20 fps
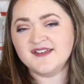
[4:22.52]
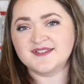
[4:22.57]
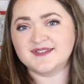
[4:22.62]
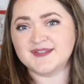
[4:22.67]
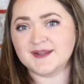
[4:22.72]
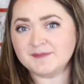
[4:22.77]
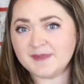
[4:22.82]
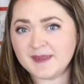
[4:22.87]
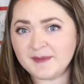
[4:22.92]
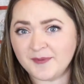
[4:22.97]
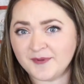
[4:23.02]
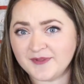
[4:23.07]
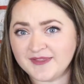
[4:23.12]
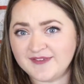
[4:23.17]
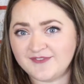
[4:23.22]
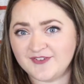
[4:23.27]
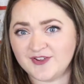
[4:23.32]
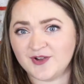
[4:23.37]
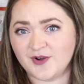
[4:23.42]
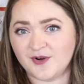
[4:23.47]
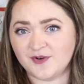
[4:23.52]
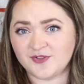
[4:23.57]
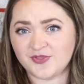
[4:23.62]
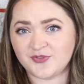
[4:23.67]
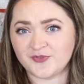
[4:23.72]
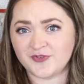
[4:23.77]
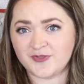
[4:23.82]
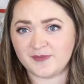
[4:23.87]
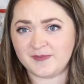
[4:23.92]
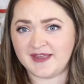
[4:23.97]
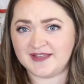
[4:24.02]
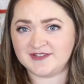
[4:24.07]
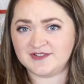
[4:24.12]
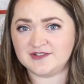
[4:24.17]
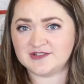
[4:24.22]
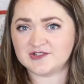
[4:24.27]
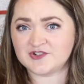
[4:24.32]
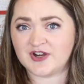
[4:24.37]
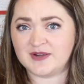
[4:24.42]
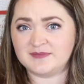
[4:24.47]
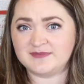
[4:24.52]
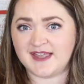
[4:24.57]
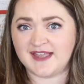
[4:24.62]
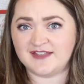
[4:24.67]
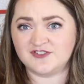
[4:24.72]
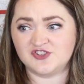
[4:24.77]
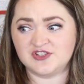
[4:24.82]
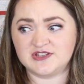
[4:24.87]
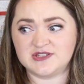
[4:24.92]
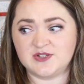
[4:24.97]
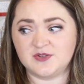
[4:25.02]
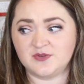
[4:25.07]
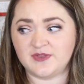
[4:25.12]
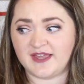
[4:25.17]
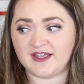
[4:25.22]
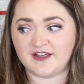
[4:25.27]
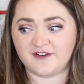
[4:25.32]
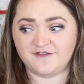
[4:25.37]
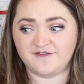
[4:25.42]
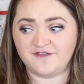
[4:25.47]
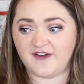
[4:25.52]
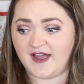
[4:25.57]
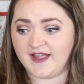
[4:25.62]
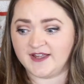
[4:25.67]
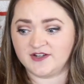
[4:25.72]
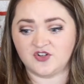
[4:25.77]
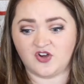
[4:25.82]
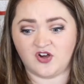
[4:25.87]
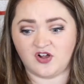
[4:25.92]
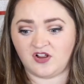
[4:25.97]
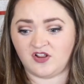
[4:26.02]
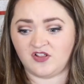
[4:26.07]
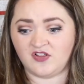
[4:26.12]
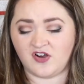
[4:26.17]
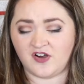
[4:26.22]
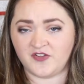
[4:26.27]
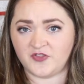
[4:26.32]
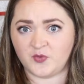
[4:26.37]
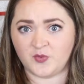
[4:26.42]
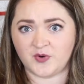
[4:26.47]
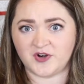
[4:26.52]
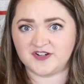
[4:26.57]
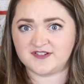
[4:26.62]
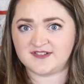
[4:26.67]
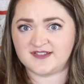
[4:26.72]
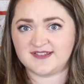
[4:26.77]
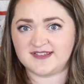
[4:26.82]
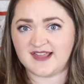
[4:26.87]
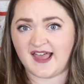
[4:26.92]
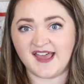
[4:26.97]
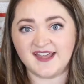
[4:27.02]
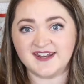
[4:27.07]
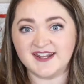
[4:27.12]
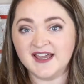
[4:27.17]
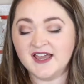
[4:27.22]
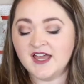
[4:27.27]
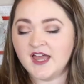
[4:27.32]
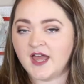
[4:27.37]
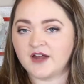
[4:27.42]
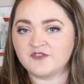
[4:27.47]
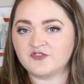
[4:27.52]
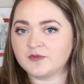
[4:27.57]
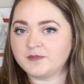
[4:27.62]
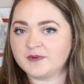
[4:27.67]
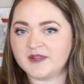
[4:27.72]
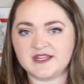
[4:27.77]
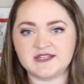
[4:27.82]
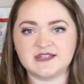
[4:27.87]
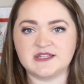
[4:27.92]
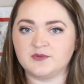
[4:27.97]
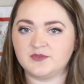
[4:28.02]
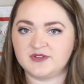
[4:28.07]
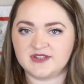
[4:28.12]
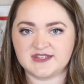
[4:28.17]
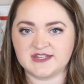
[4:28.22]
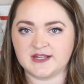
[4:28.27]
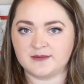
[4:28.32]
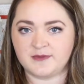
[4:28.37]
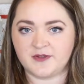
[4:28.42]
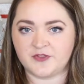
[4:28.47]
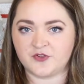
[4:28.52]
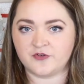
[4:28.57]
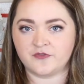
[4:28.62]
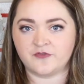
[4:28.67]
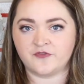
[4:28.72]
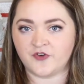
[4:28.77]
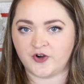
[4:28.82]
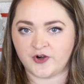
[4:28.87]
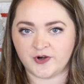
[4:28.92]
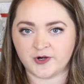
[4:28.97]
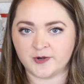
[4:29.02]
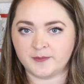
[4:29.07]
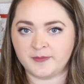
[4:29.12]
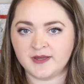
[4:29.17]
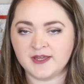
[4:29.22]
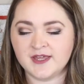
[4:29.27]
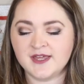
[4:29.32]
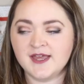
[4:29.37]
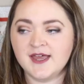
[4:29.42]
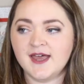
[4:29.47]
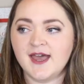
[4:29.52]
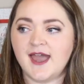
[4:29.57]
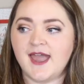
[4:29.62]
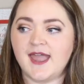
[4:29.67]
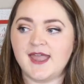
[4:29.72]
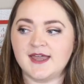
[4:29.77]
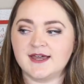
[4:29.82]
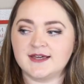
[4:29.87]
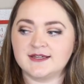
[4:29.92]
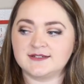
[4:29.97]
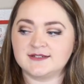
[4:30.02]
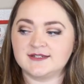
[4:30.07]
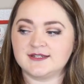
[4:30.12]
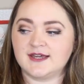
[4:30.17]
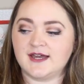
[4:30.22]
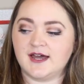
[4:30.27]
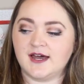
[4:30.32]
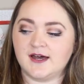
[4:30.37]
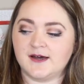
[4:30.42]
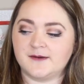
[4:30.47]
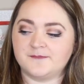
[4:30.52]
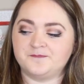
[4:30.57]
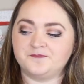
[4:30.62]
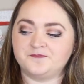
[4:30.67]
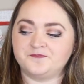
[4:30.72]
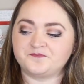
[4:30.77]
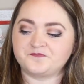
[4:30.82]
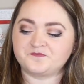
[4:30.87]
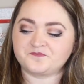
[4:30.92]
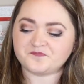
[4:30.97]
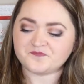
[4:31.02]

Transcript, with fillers: Some people even go through the manuscript and just do like a find all on the word said and replace it with some other verb. And um,